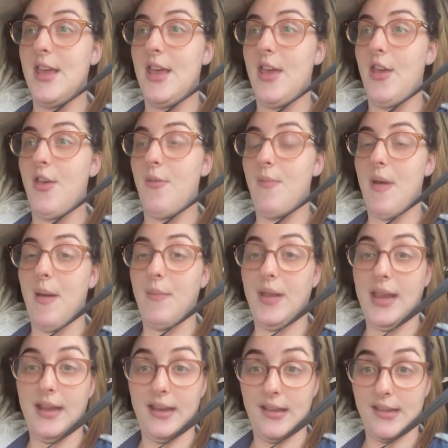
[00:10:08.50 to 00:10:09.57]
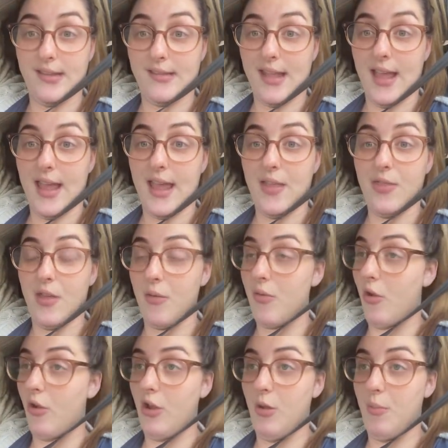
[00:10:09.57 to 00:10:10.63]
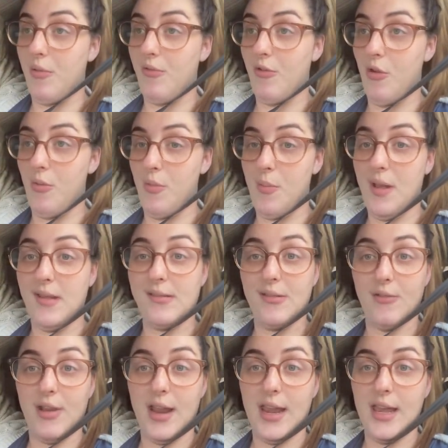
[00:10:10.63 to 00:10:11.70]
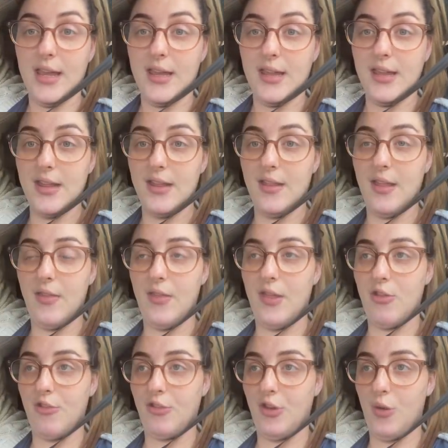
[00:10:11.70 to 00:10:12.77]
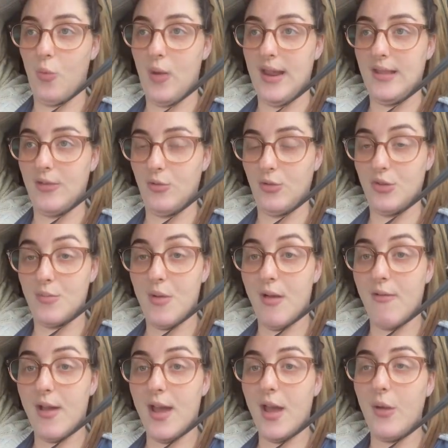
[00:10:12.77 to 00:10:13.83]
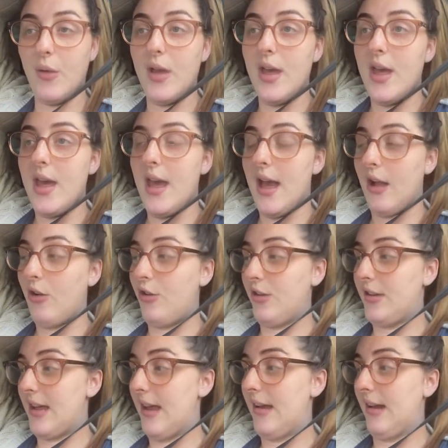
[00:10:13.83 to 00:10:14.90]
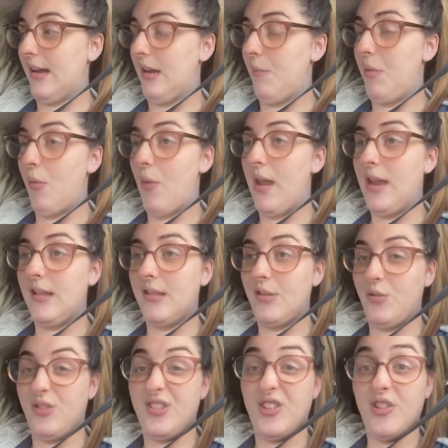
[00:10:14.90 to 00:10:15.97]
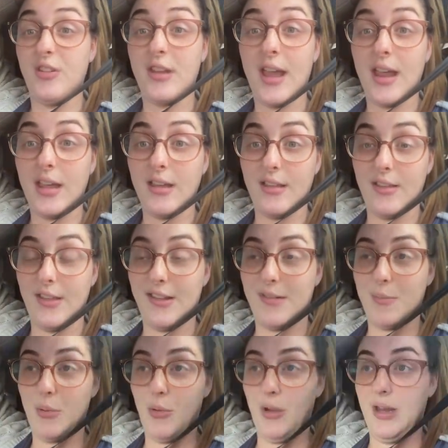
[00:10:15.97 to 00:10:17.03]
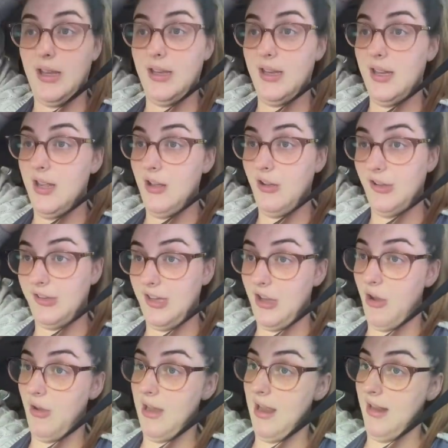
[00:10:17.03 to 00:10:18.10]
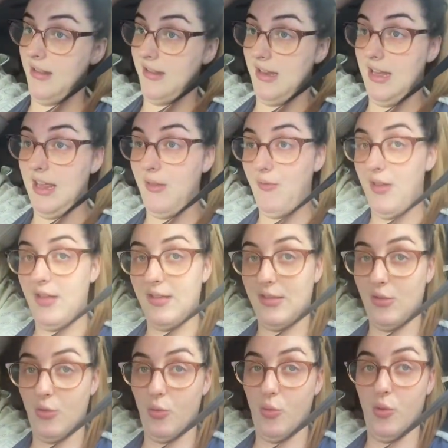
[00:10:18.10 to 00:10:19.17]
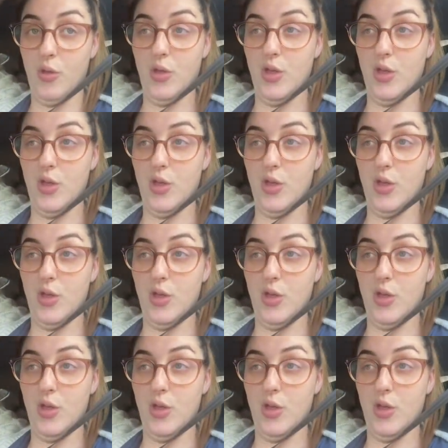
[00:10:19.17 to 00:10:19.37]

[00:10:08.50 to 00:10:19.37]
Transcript: I'm needing to stay in. They're not going to perform the pessary and they're just going to wait till tomorrow. I could technically be waiting till Sunday at this point because I don't like to leave it till